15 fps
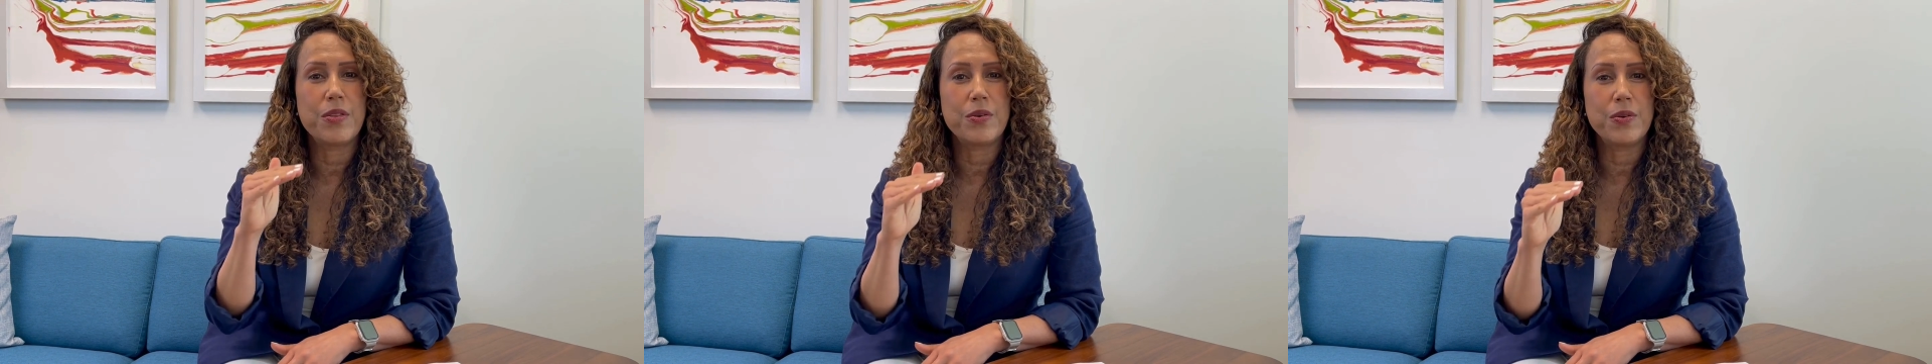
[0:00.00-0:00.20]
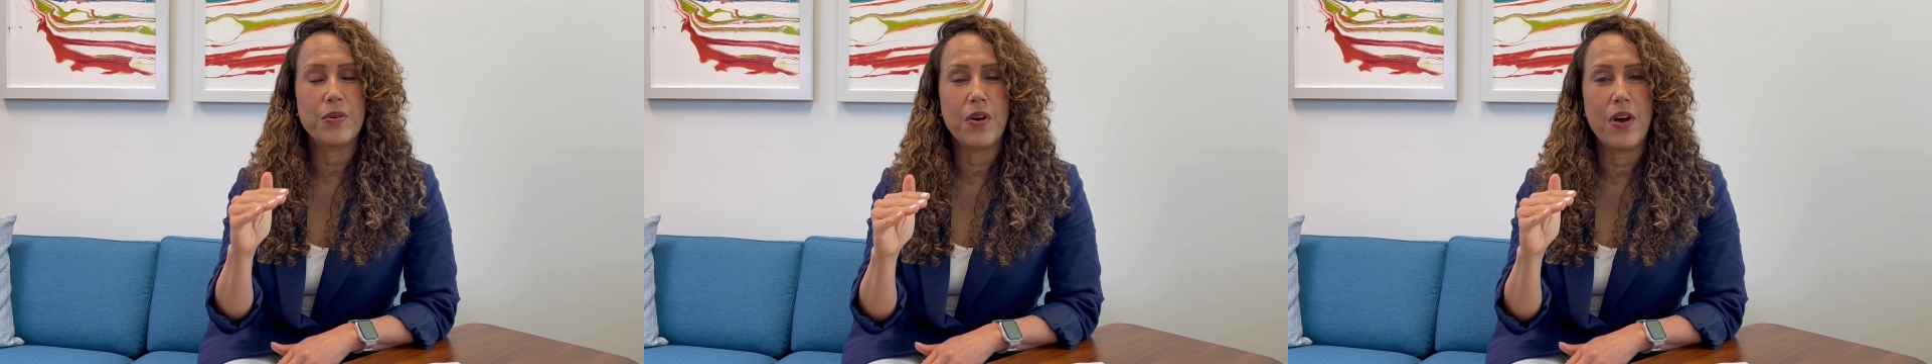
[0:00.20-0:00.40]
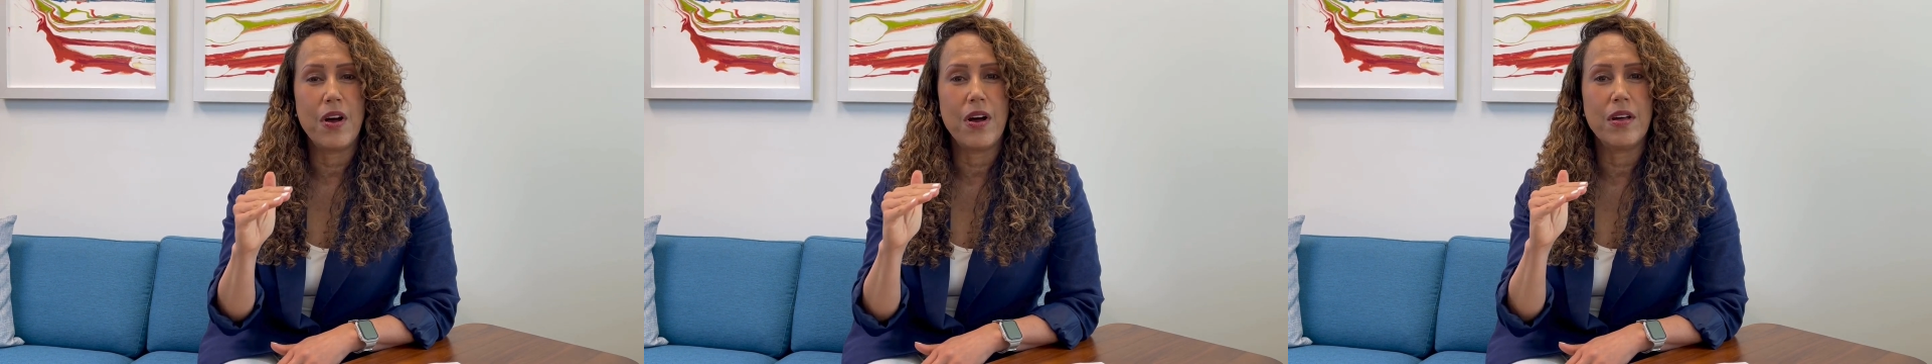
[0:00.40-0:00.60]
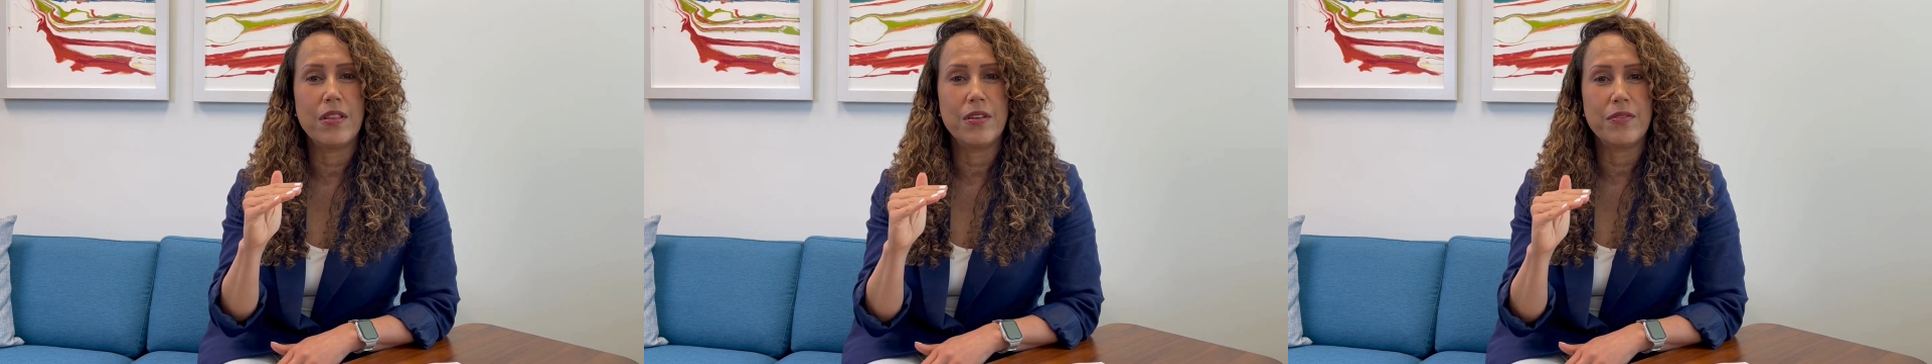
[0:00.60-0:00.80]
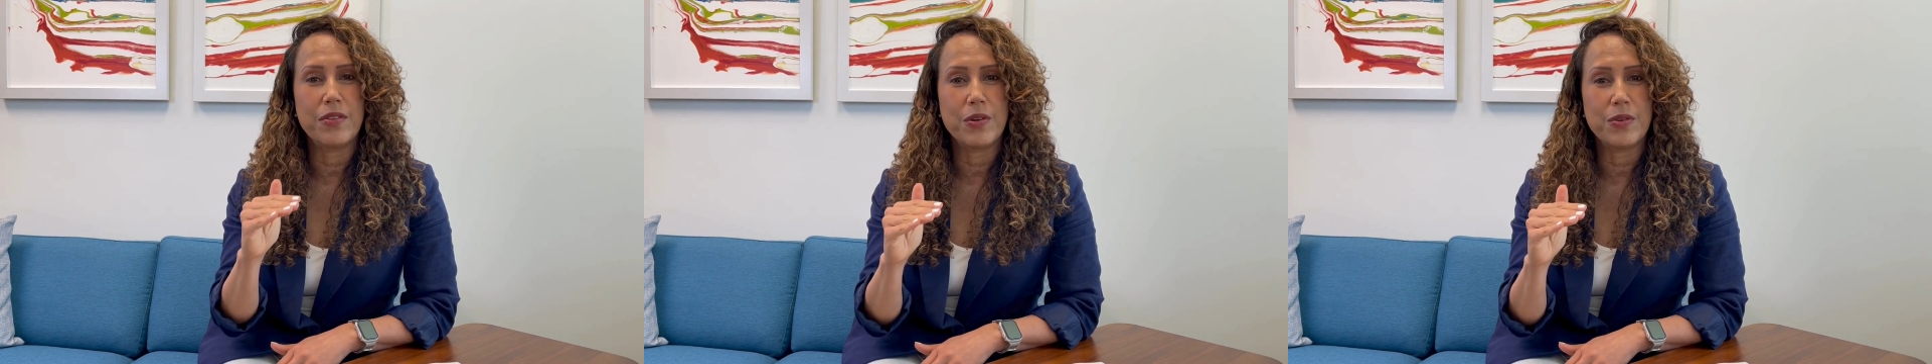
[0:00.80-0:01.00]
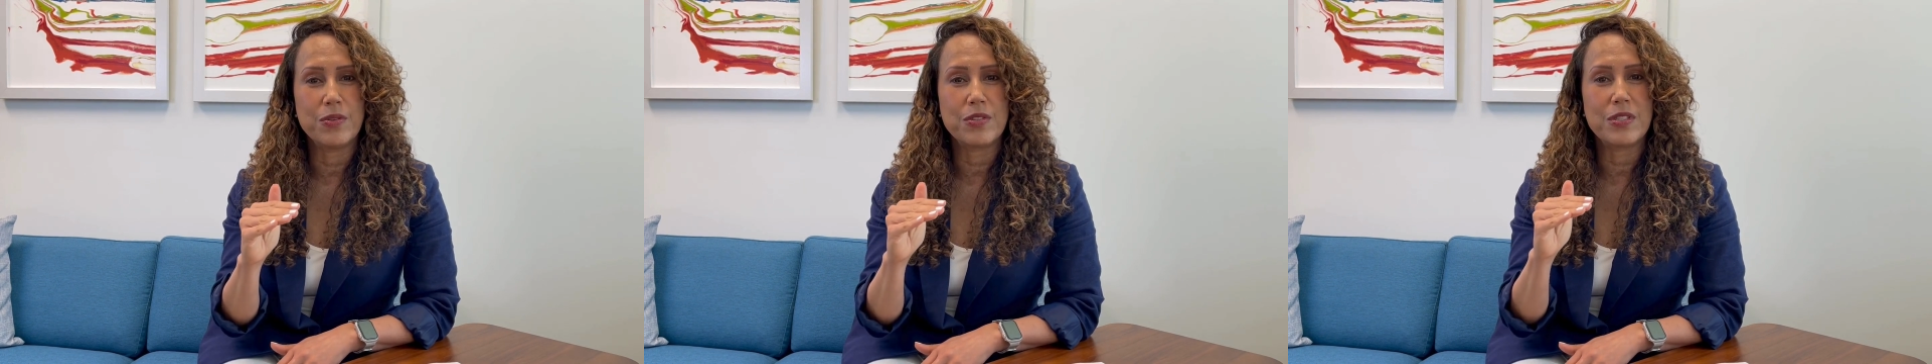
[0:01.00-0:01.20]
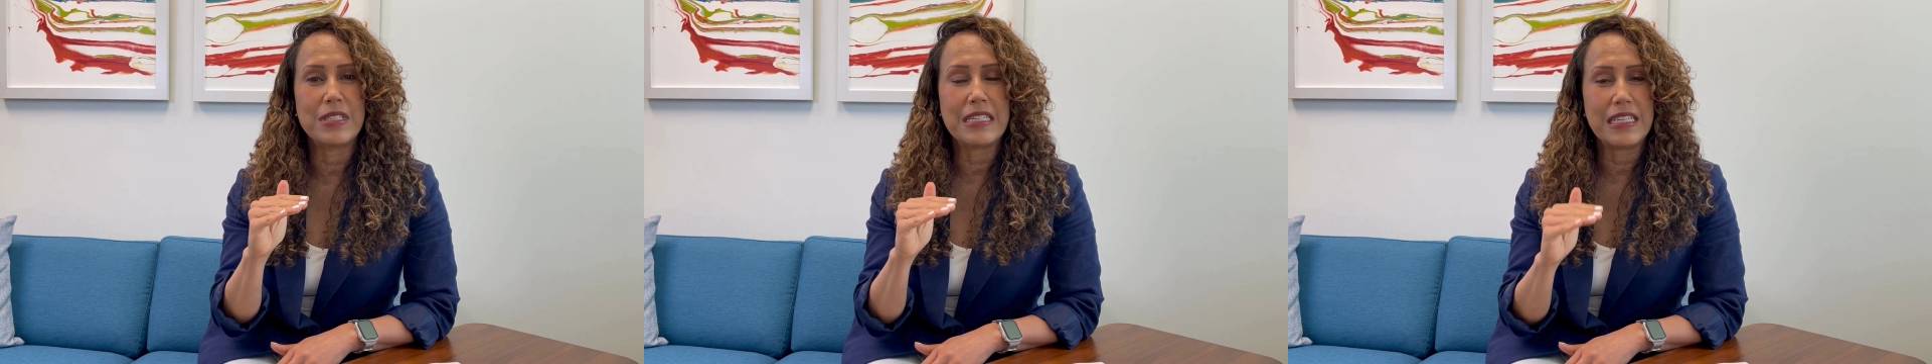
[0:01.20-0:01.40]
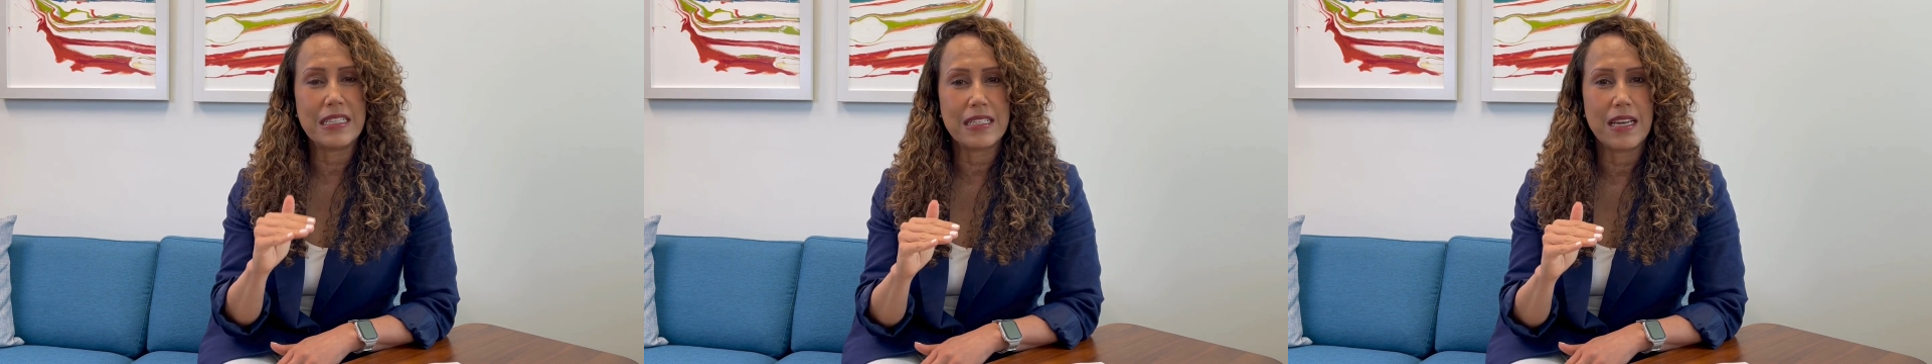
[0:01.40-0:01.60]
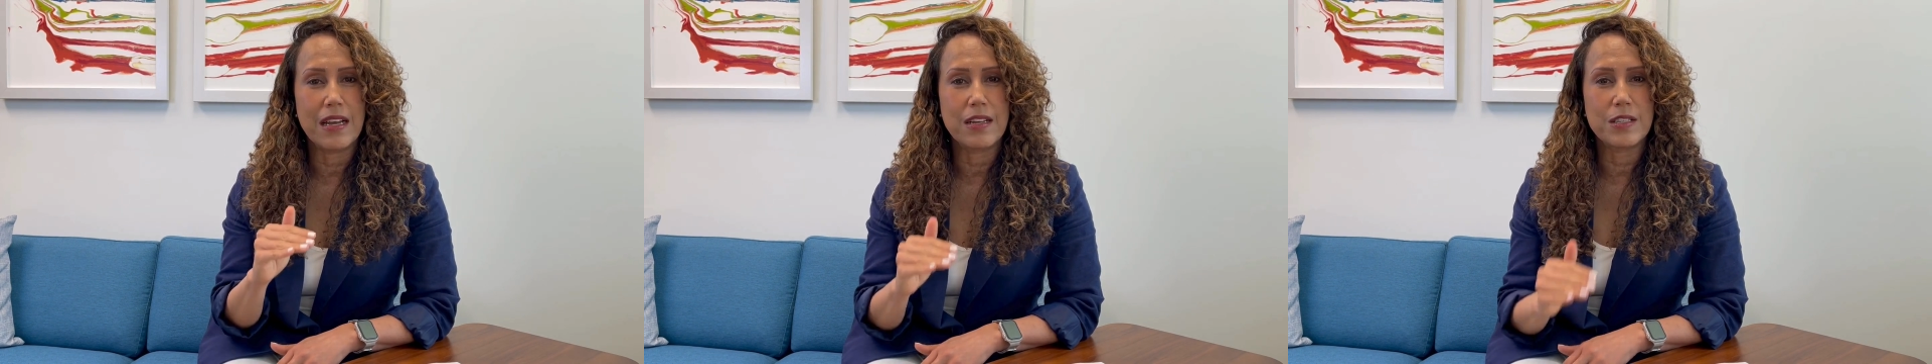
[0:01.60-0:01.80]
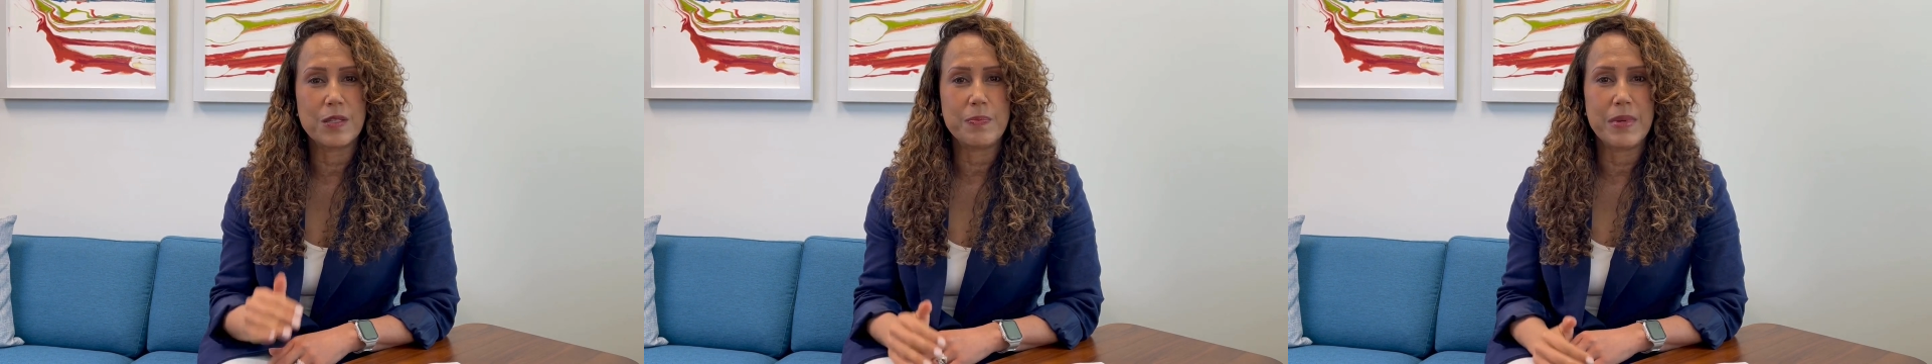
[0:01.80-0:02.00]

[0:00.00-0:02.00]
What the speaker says: through all of those details,